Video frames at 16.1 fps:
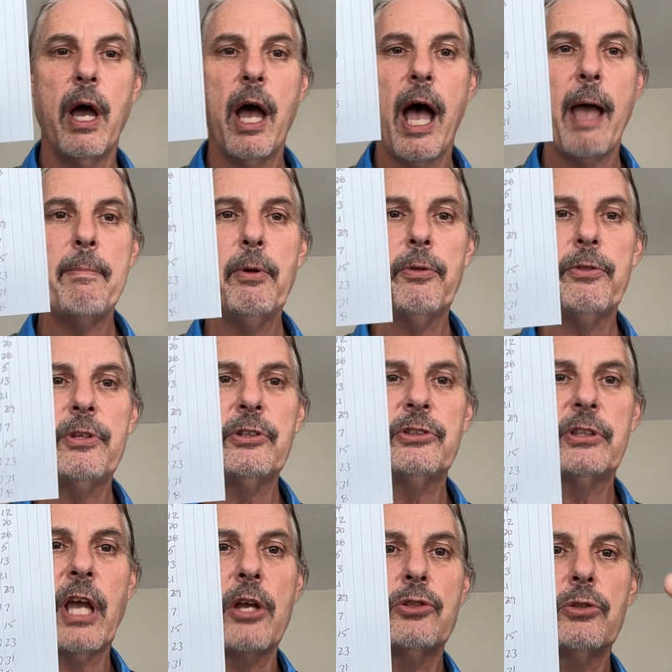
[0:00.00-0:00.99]
I built this
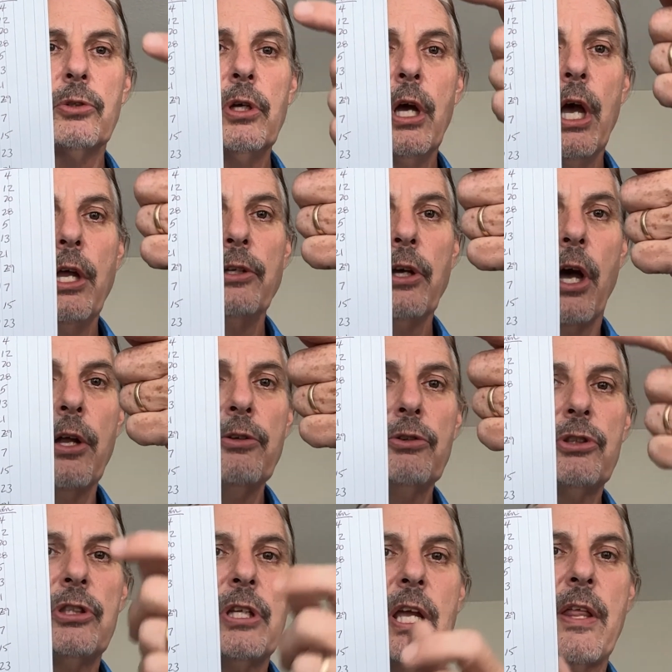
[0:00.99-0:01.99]
schedule to
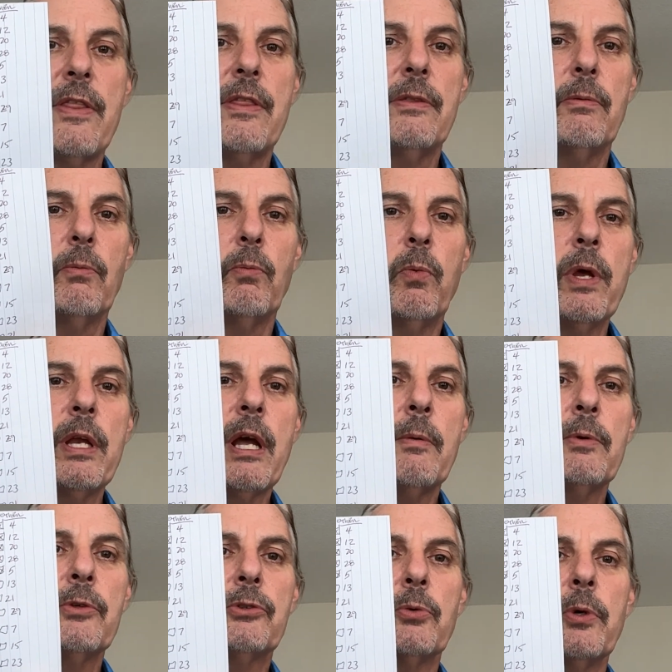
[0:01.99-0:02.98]
understand when I
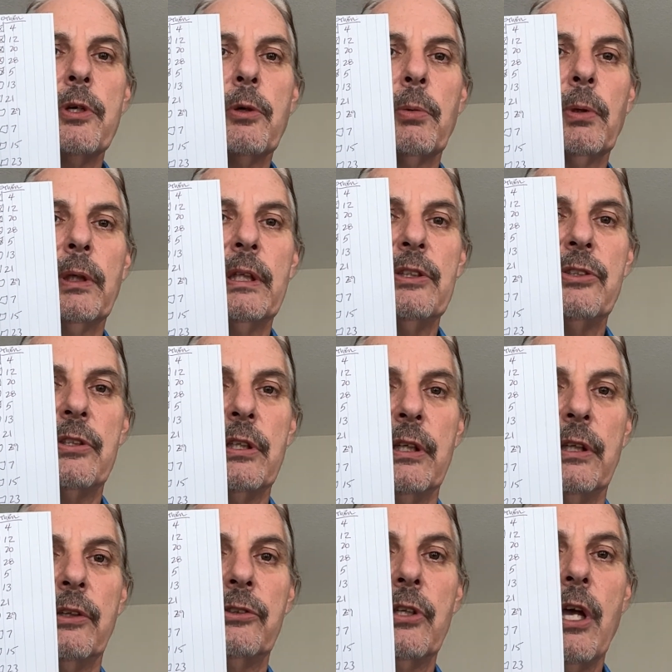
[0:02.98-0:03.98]
was going to release
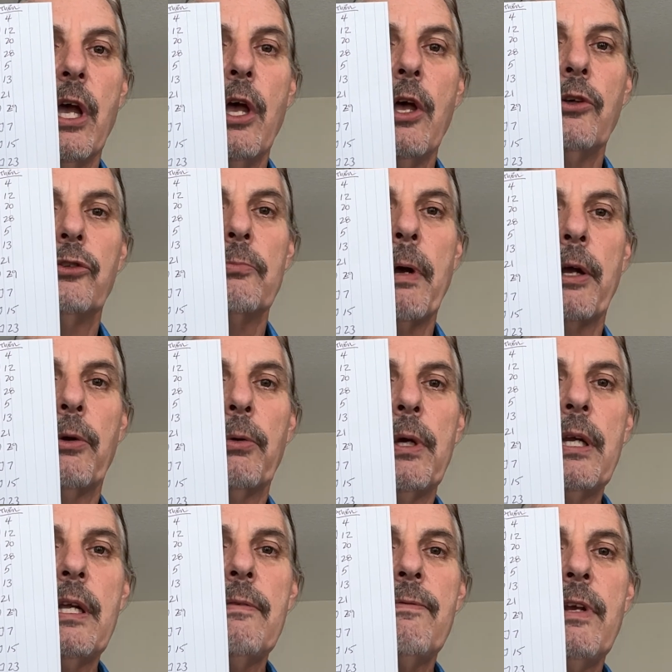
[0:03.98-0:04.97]
things. So my
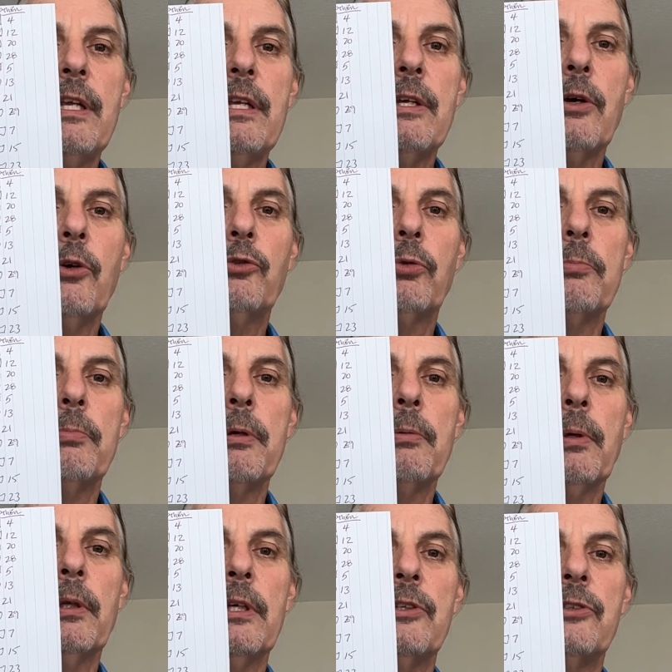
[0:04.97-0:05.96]
greening videos would be
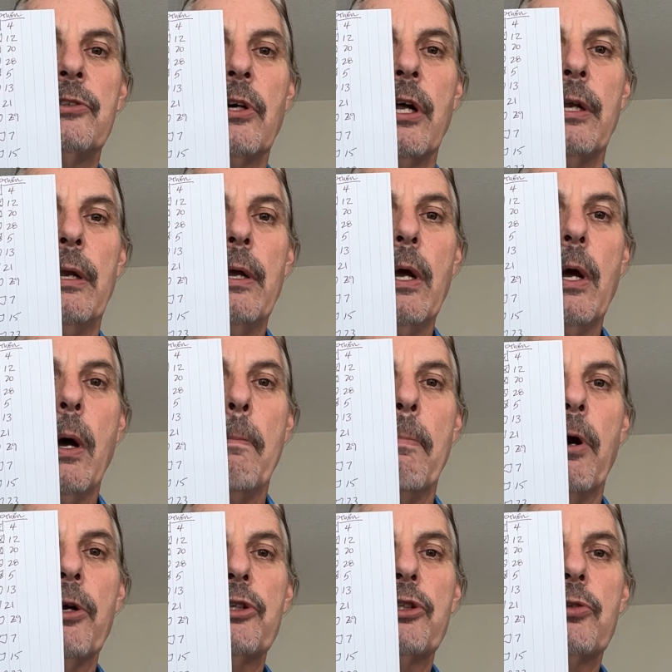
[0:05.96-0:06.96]
released on
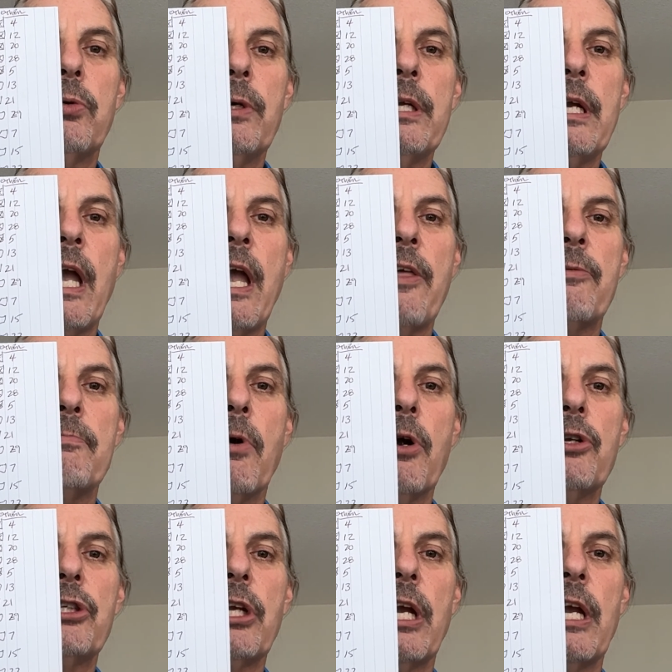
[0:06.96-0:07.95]
March 28th,
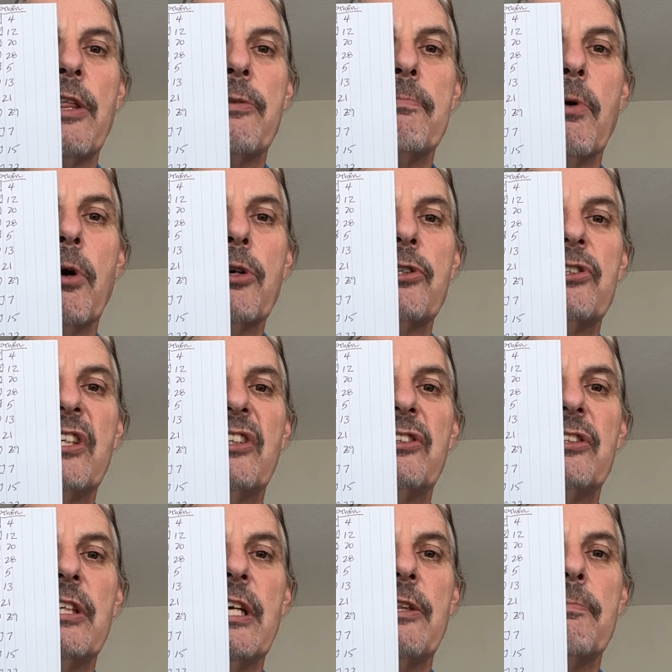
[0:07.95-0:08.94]
March 8th, March
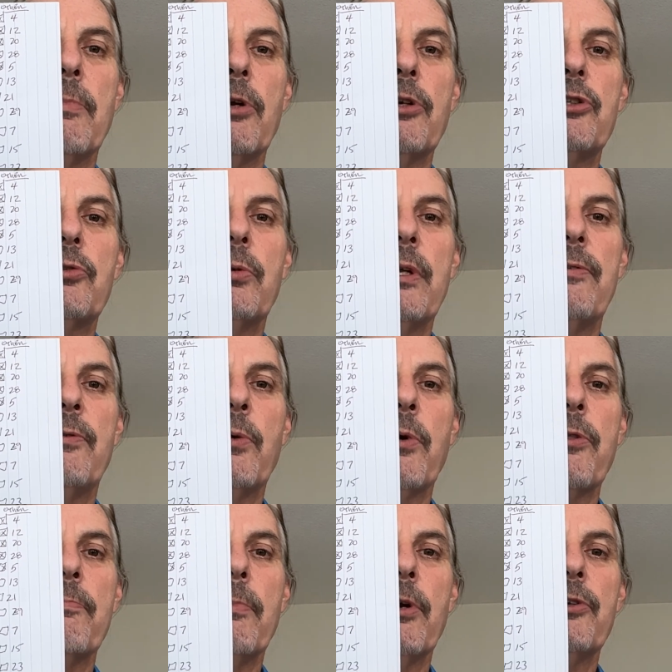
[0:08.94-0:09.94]
16th, March
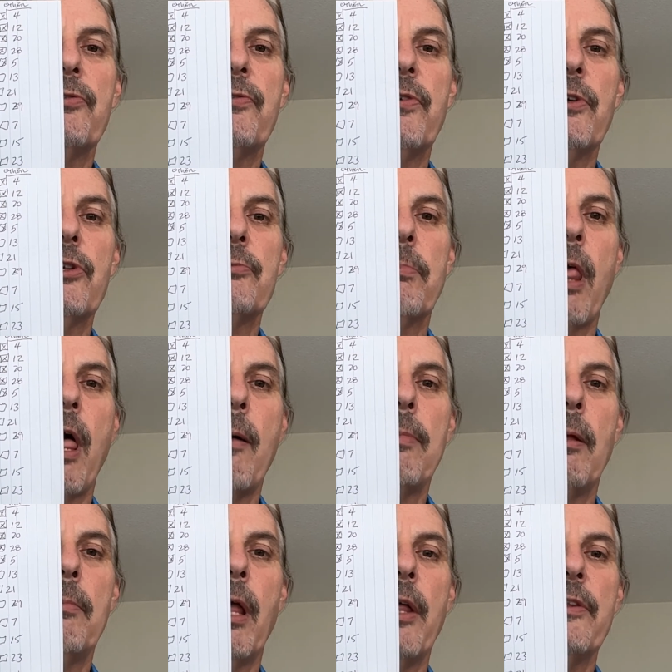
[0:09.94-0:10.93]
24th, March 1st, blah,
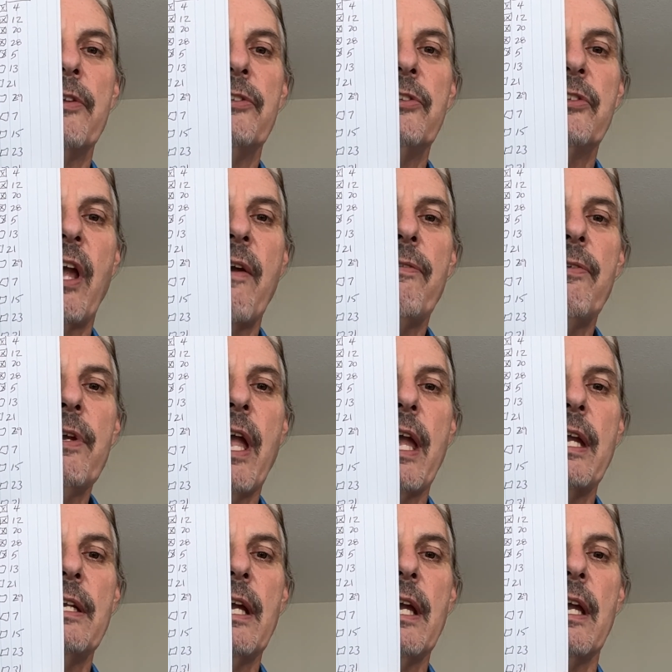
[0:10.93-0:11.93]
blah, blah. This is every
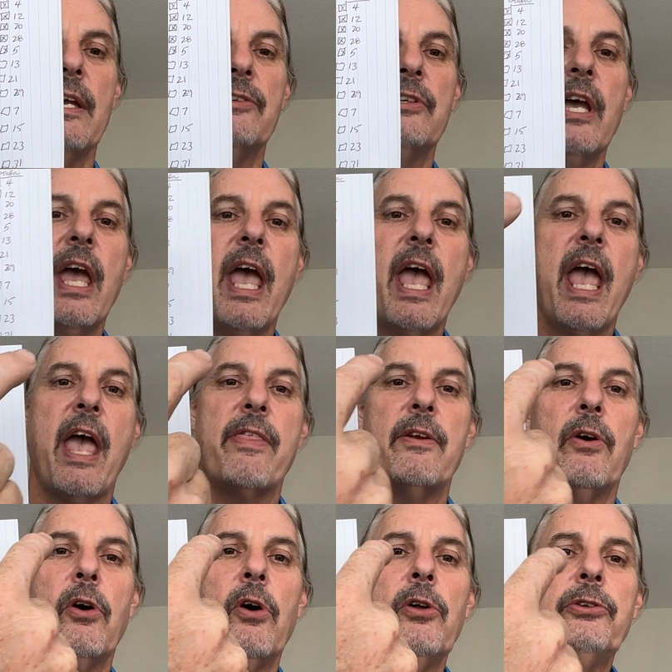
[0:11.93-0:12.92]
8 days. And then
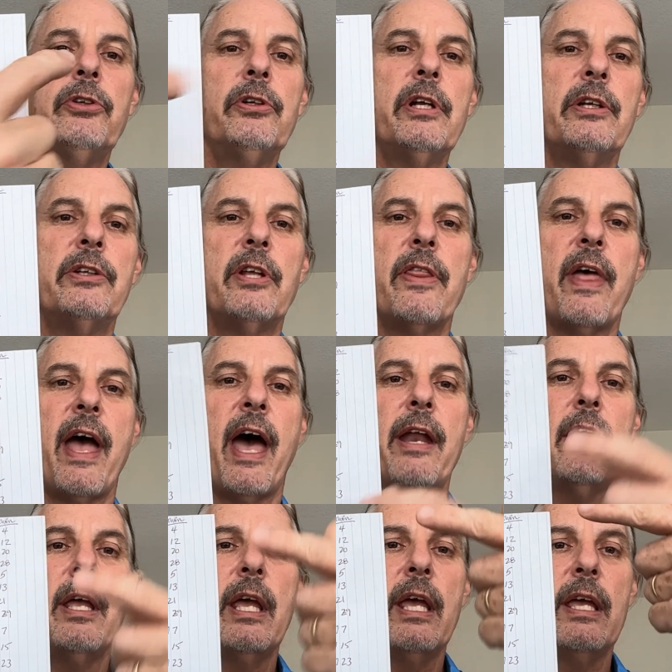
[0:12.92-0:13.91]
alternate to
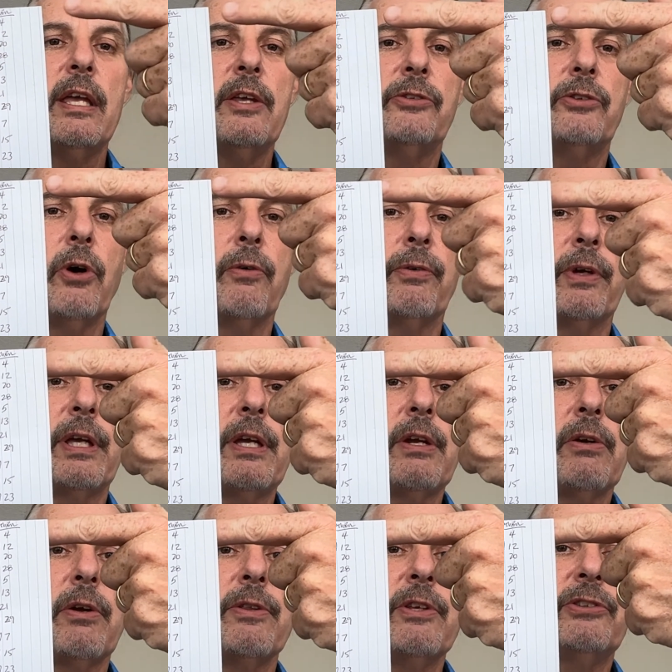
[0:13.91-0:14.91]
that is over
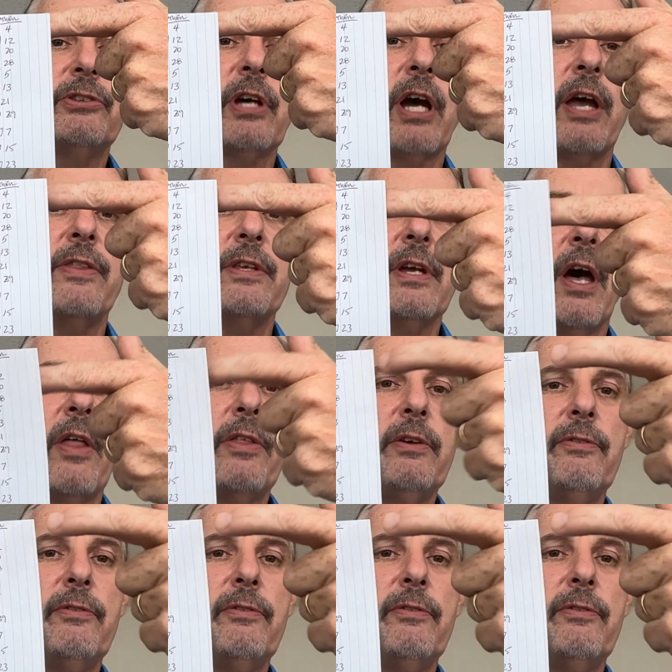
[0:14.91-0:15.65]
here on this side, the other